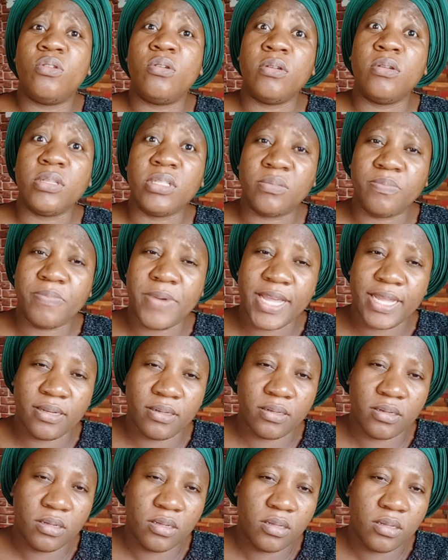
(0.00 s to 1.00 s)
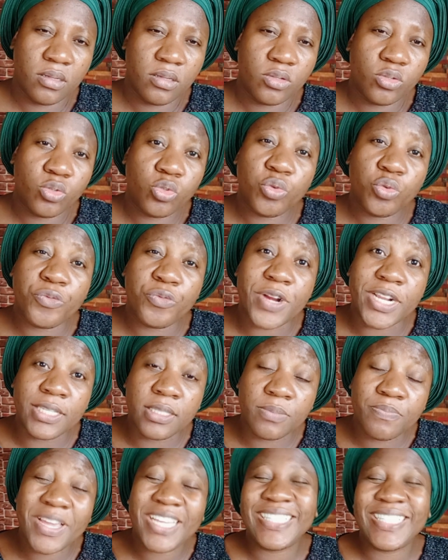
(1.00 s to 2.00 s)
husband to
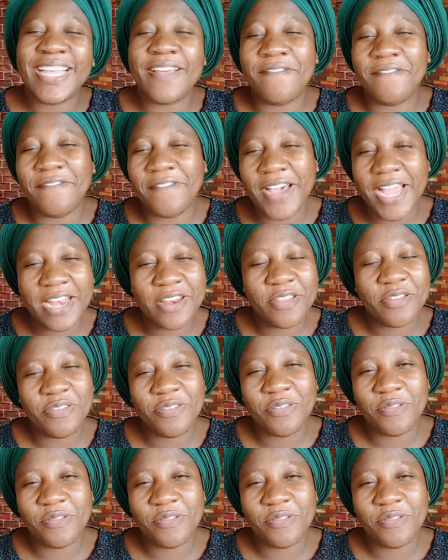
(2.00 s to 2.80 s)
respect and value